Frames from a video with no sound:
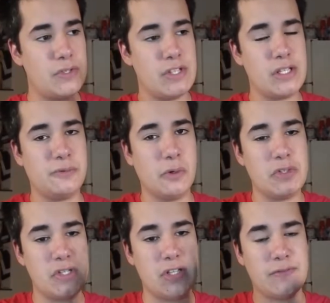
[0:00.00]
things
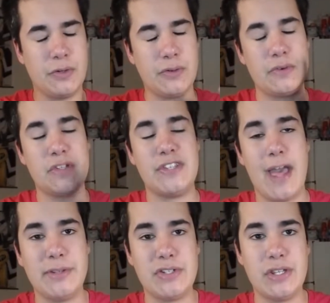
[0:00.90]
first, he's further
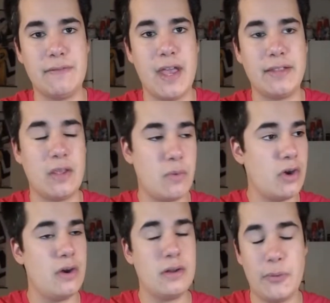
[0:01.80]
establishing the fact that we
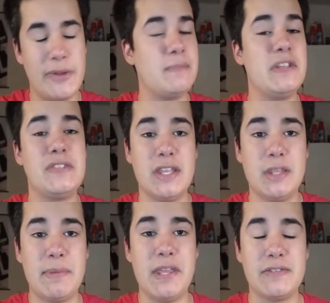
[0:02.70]
are going to be seeing
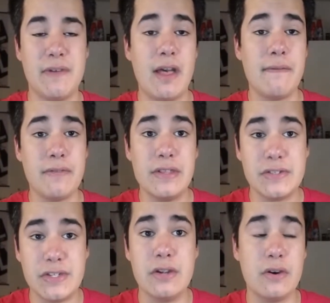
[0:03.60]
the PS5
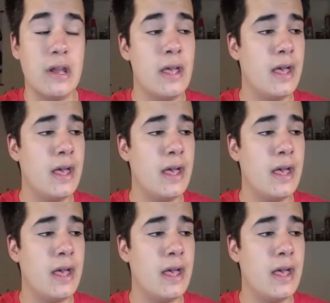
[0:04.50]
this year.